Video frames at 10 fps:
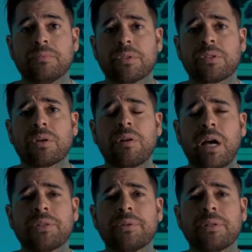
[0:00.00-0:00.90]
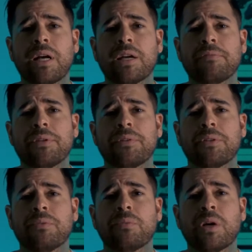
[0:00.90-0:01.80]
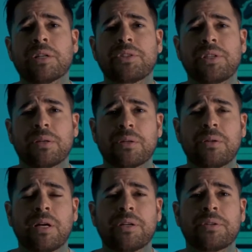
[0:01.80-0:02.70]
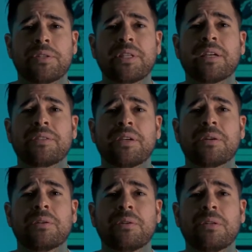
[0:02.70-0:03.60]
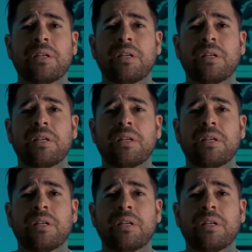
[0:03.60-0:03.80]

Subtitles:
So I know a lot of you that watch tarot understand tarot.